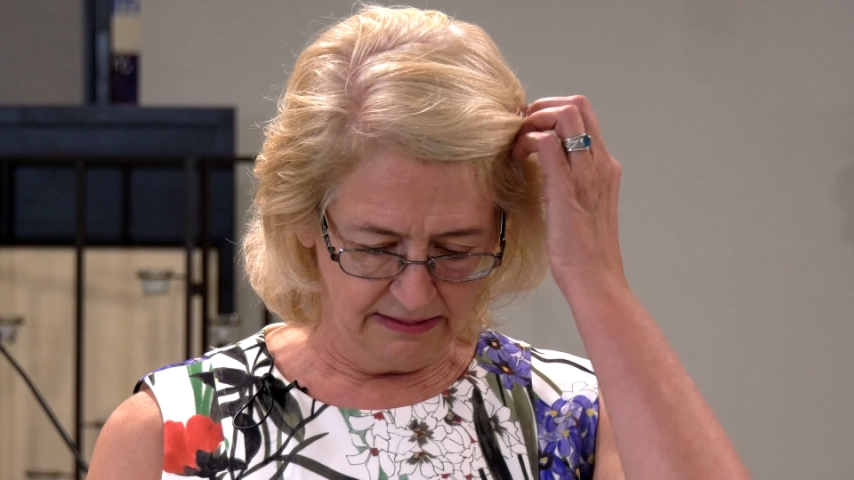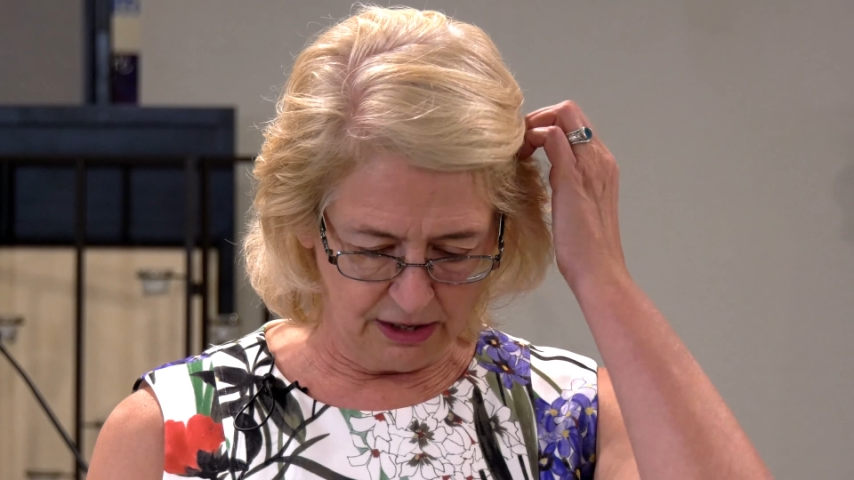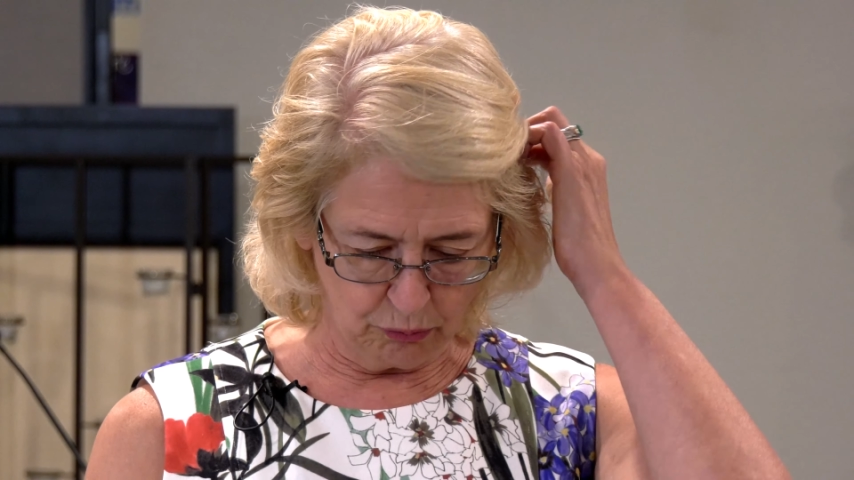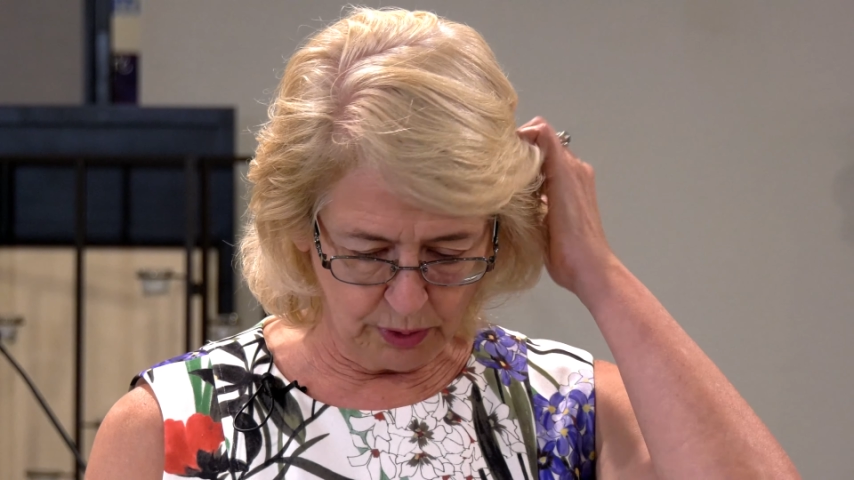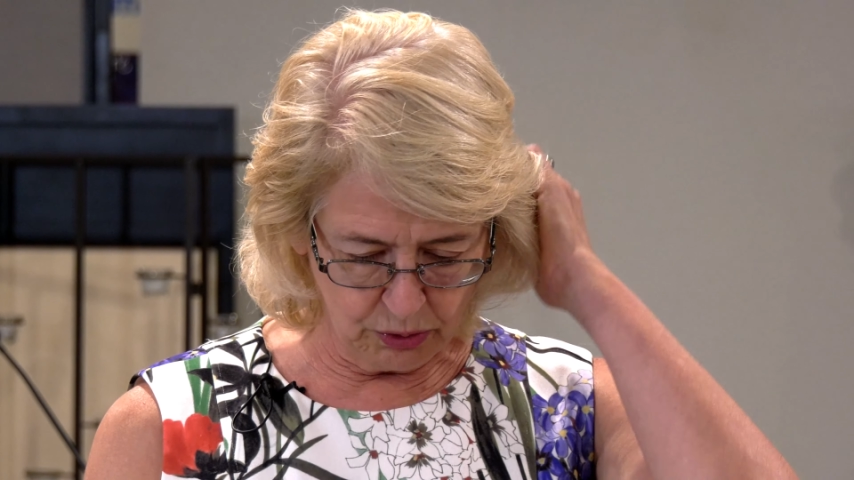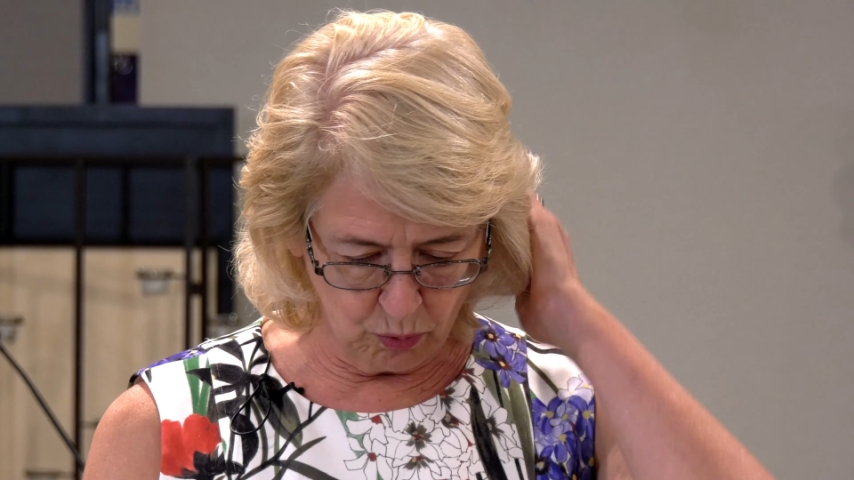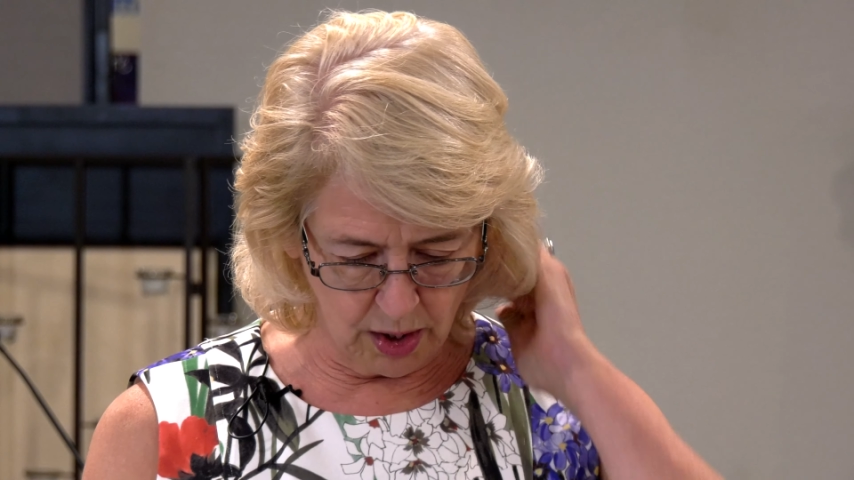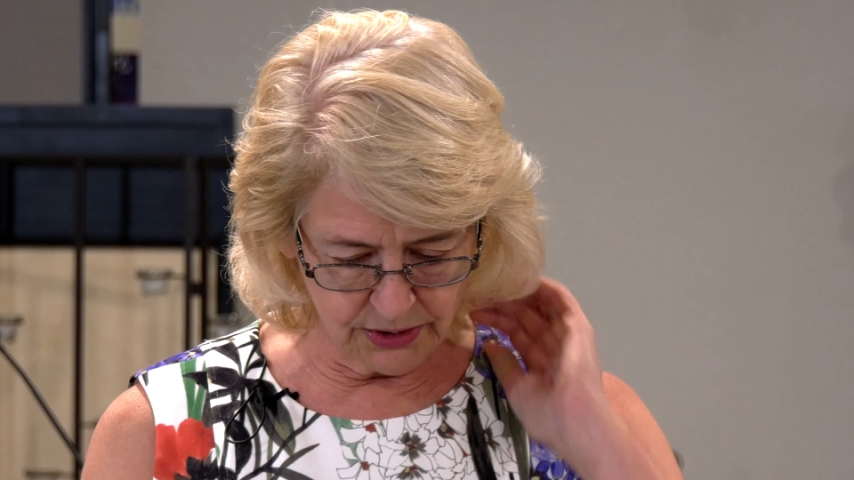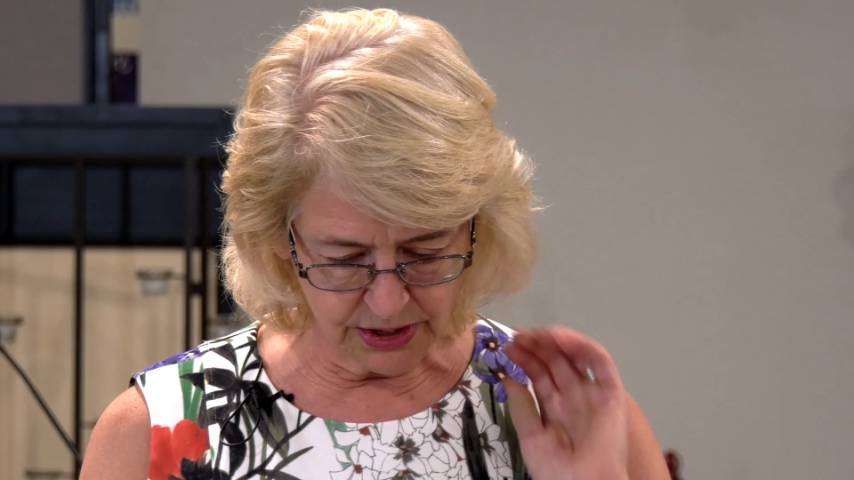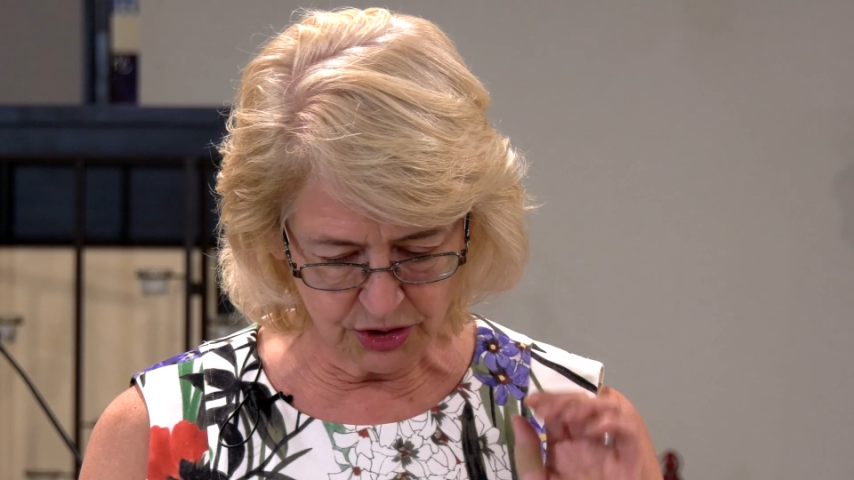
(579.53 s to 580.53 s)
that we
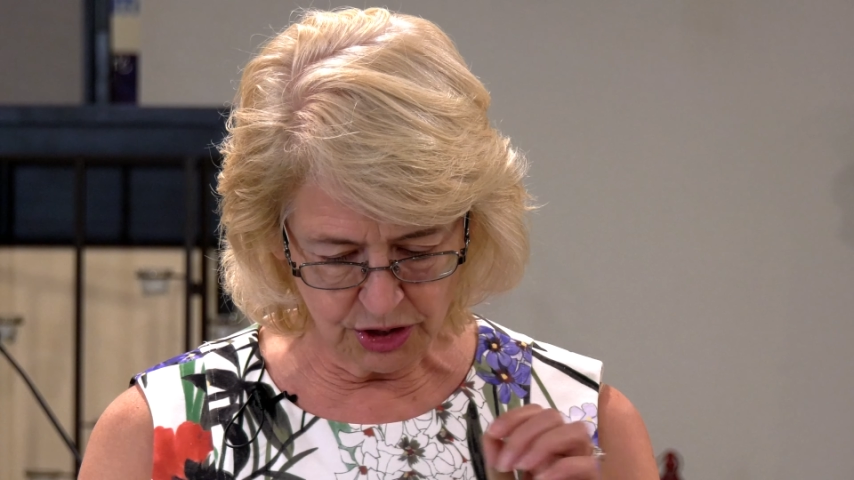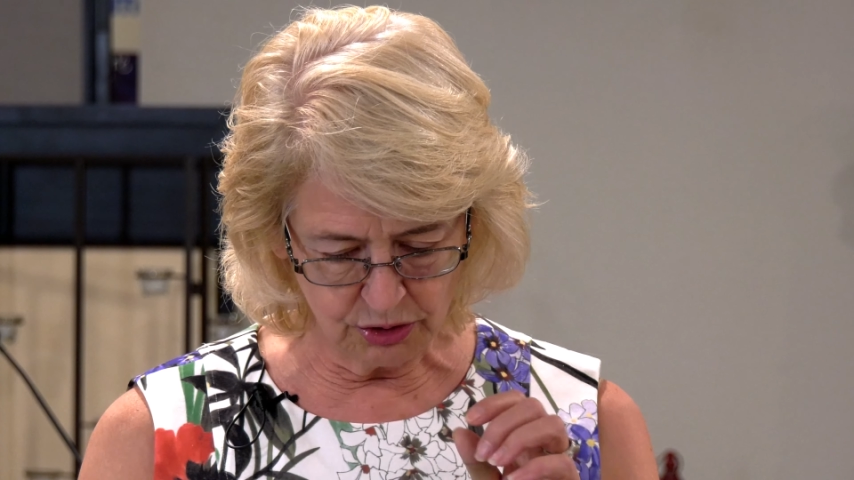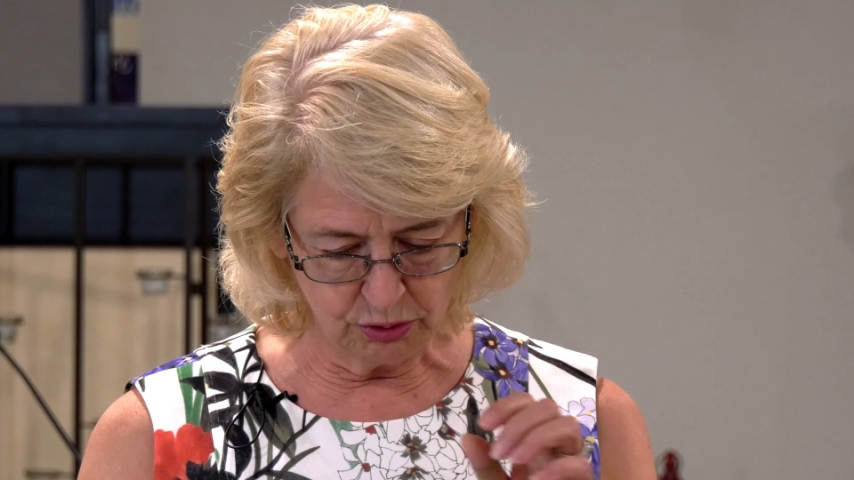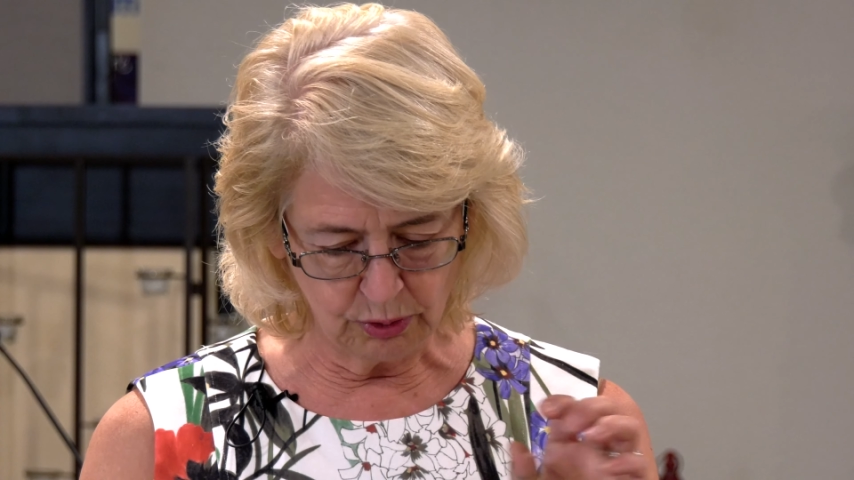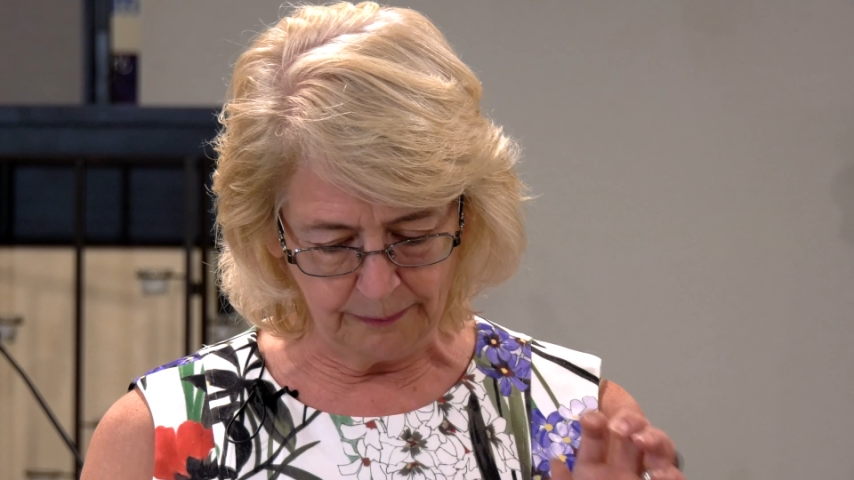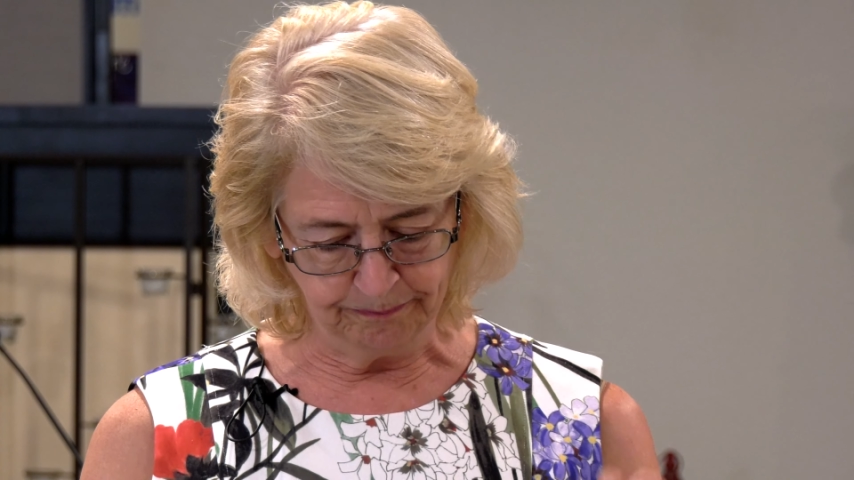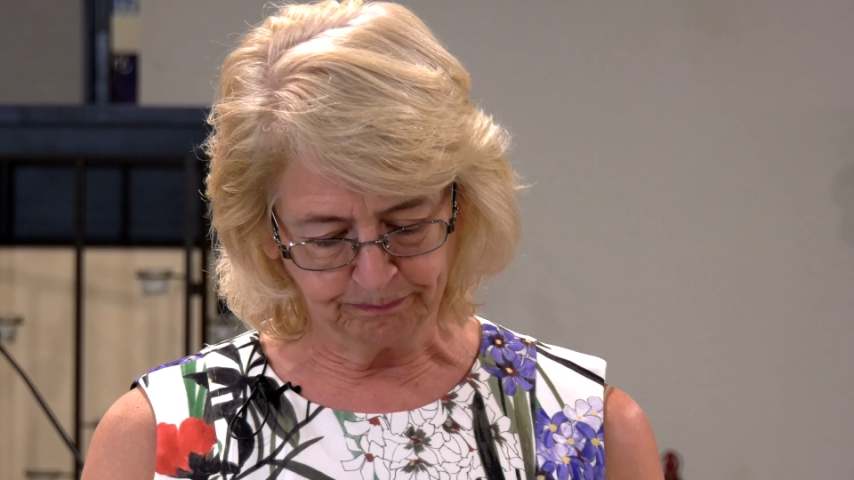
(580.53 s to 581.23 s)
want to